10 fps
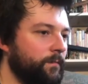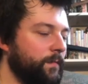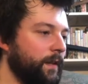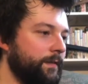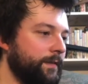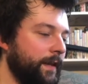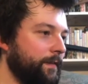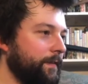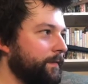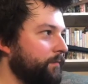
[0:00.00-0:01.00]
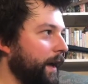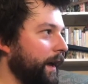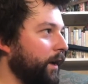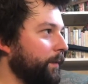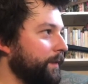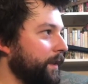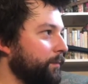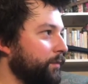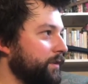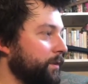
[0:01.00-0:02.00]
thing, is that helmet that they
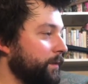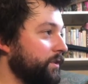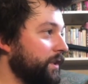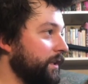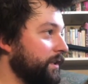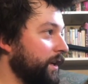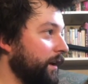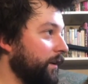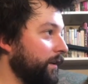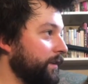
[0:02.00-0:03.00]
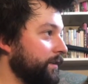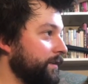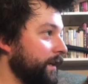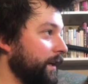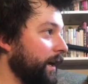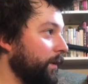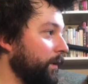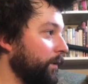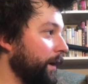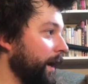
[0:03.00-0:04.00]
put so much detail into. It's like, yeah,
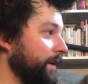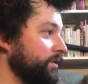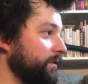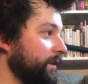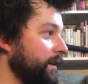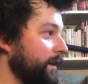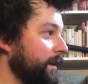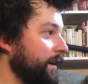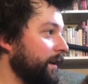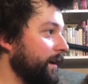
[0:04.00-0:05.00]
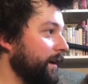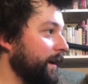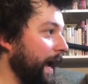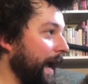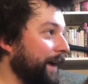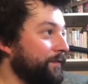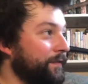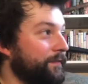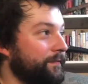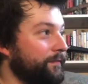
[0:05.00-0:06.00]
well, we actually have
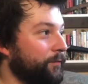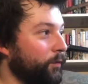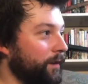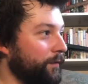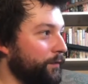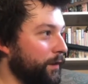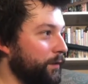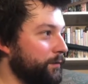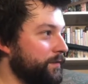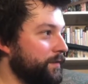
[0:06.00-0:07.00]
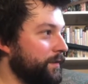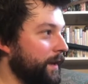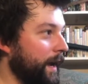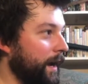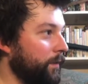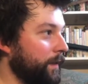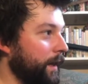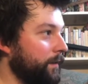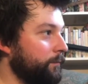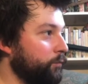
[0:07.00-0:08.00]
one of those now
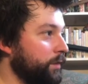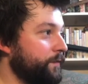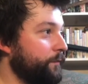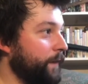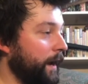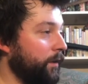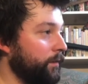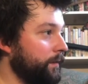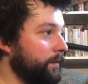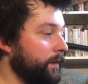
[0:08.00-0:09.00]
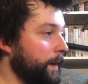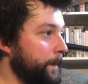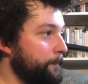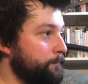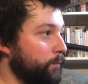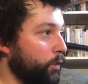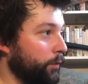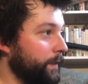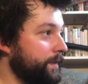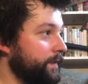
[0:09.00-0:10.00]
that was found more
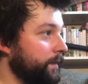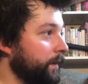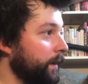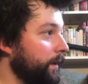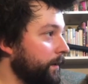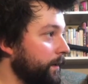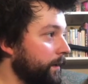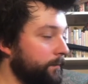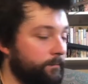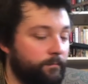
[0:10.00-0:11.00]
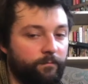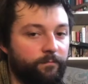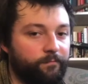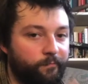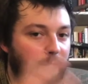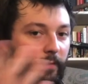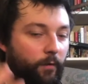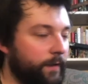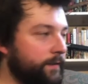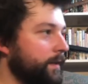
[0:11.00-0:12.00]
recently in the
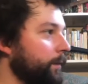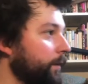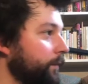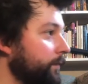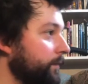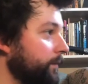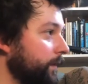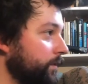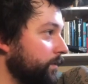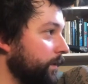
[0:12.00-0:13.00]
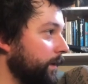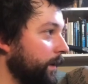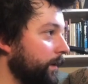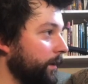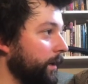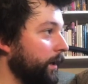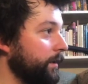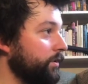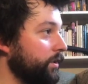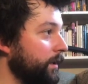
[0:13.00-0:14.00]
grand scheme of history and
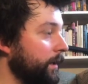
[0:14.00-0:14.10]
archaeology.